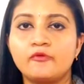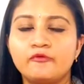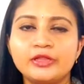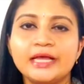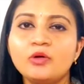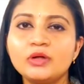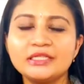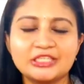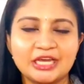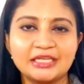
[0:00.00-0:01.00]
without
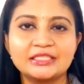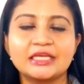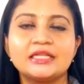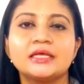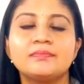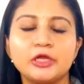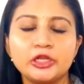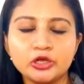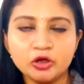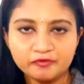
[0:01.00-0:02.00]
a change in the
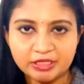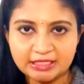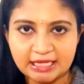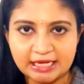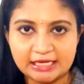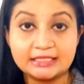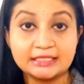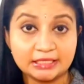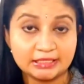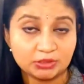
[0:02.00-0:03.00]
meaning of the
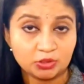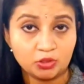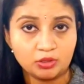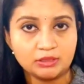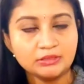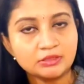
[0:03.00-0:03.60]
sentence is called a